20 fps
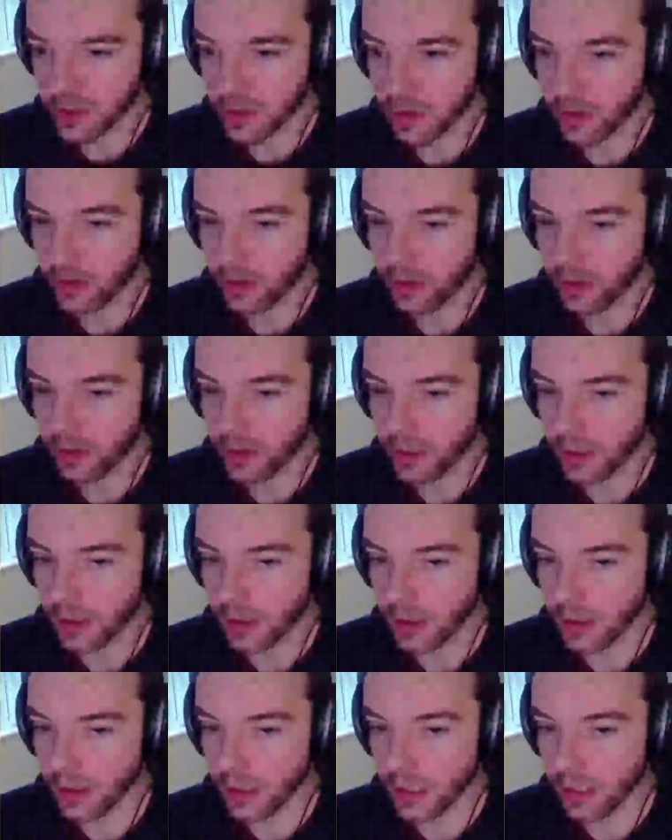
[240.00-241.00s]
going to do
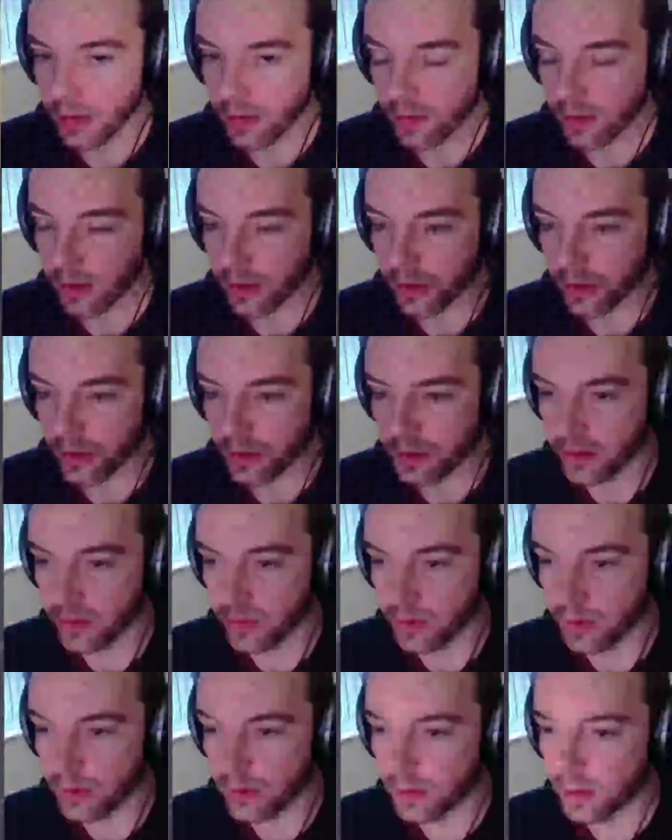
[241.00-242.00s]
early reflections as
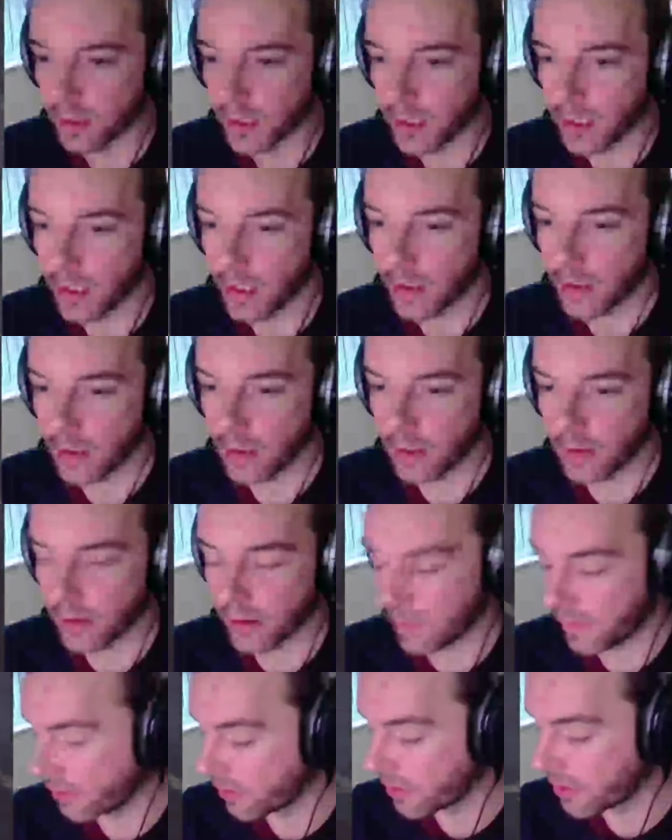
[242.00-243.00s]
well. And then
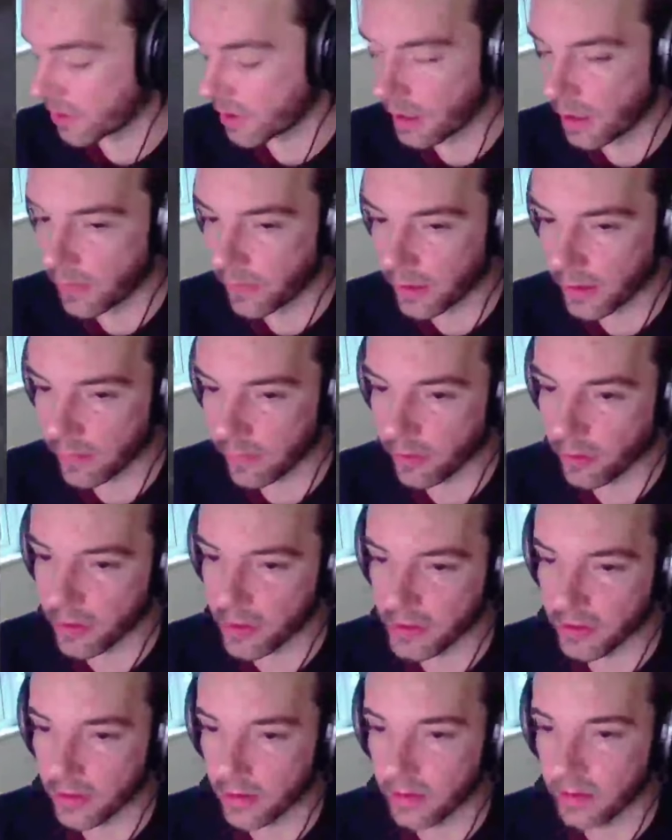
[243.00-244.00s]
if I just turn the
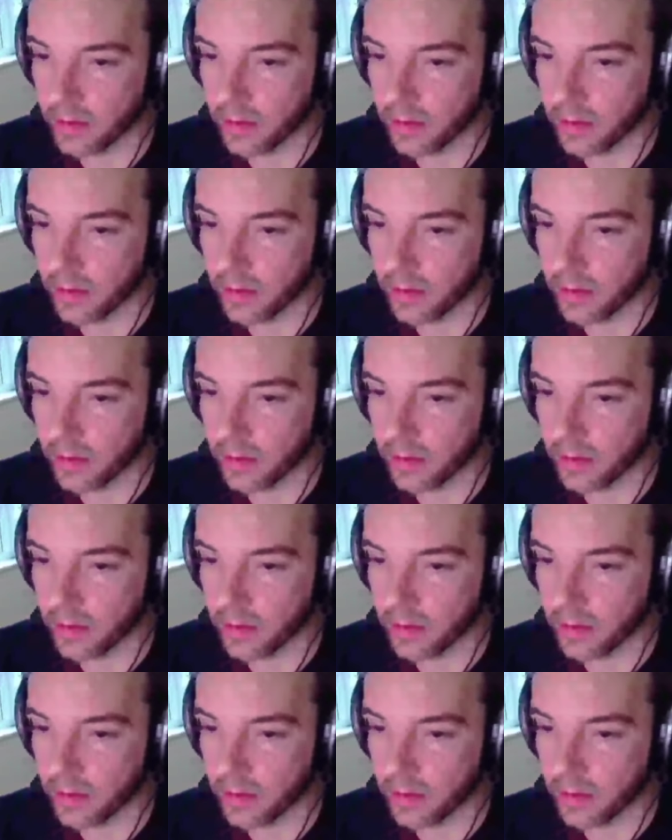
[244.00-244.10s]
voice on,